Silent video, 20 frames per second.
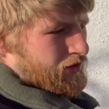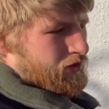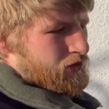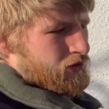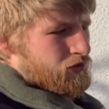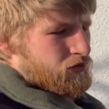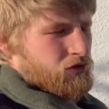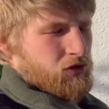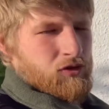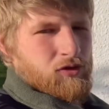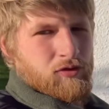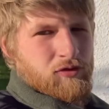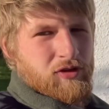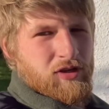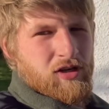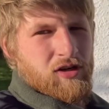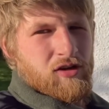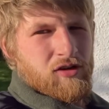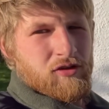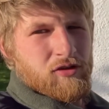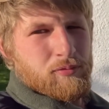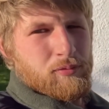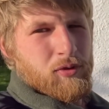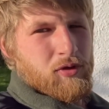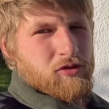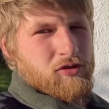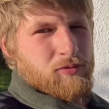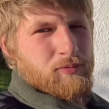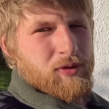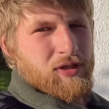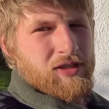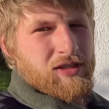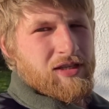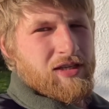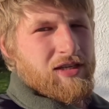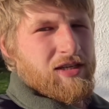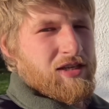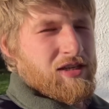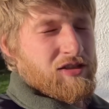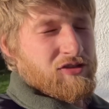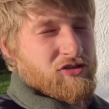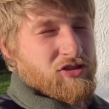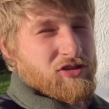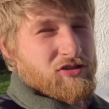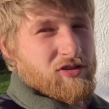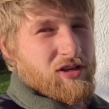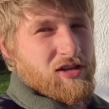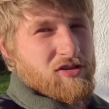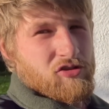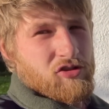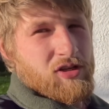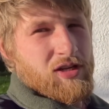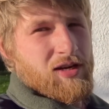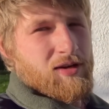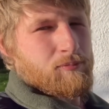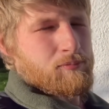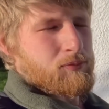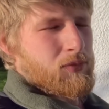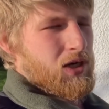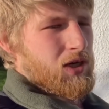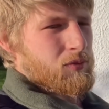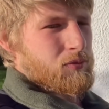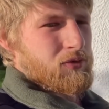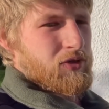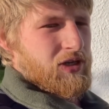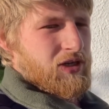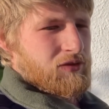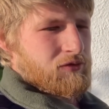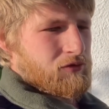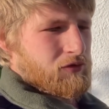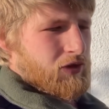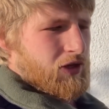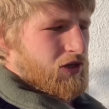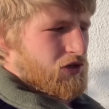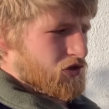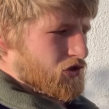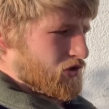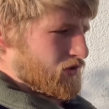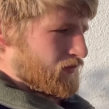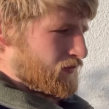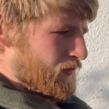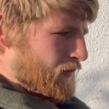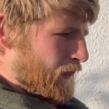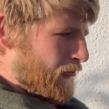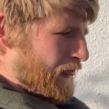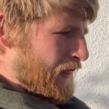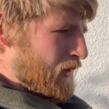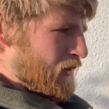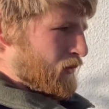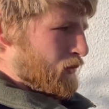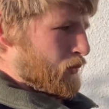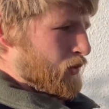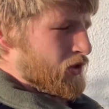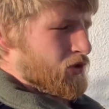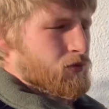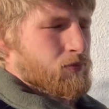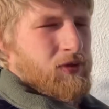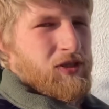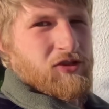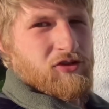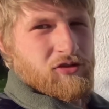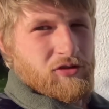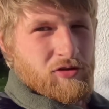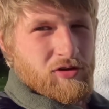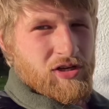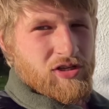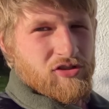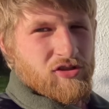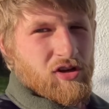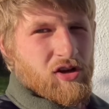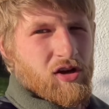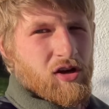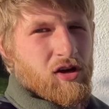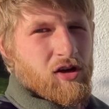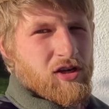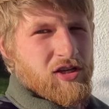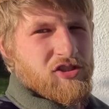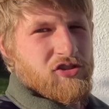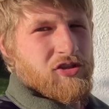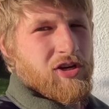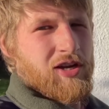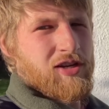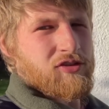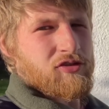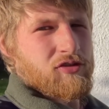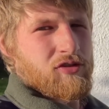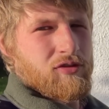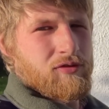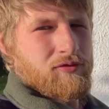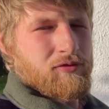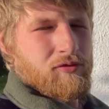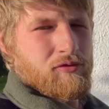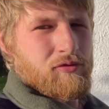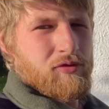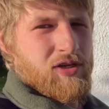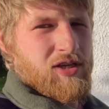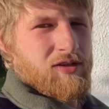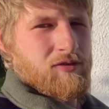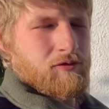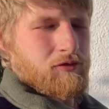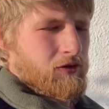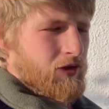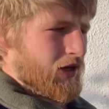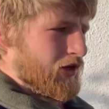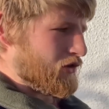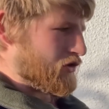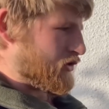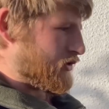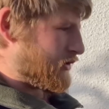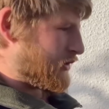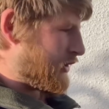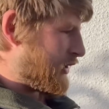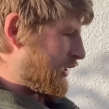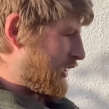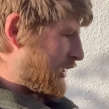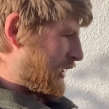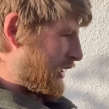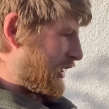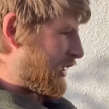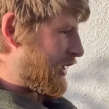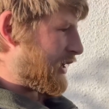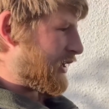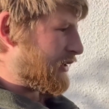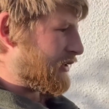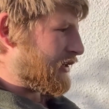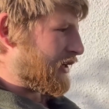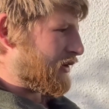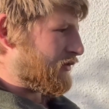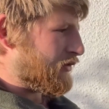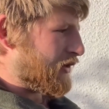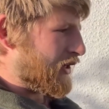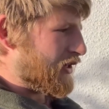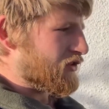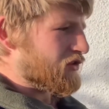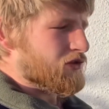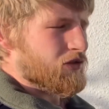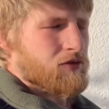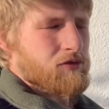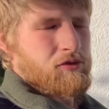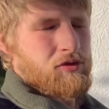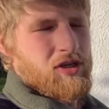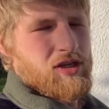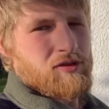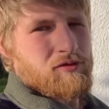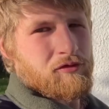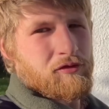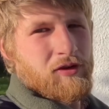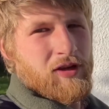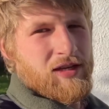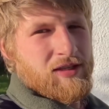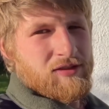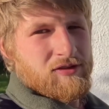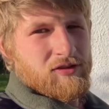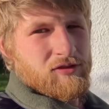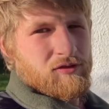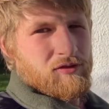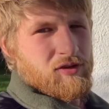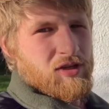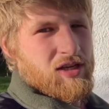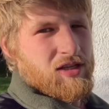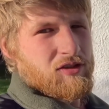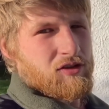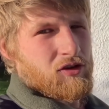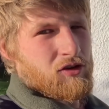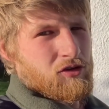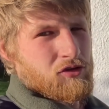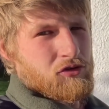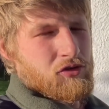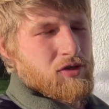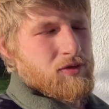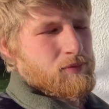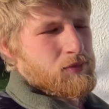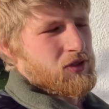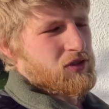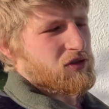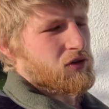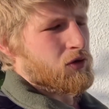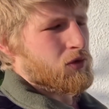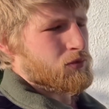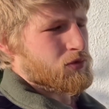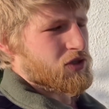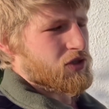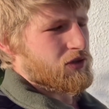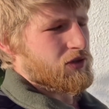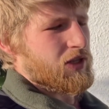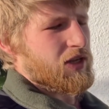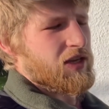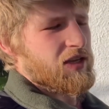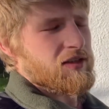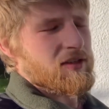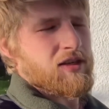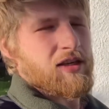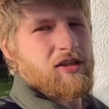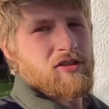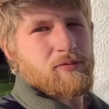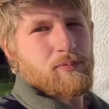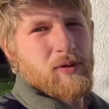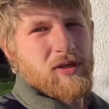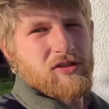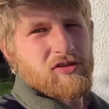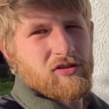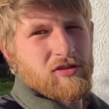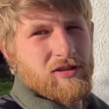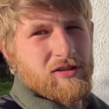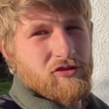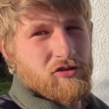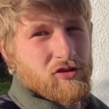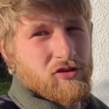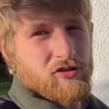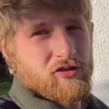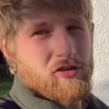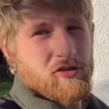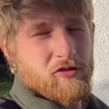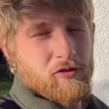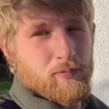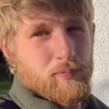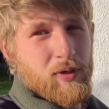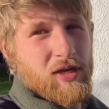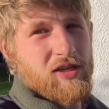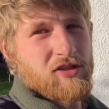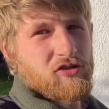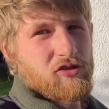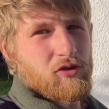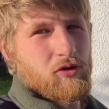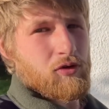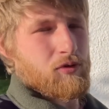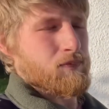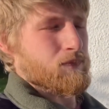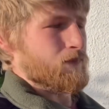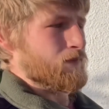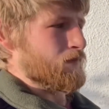So the other possibility is it's actually a mammary infection, which means there is a high chance of reinfection. And if it is to reinfect, then our treatment option then is basically just to spay Storm.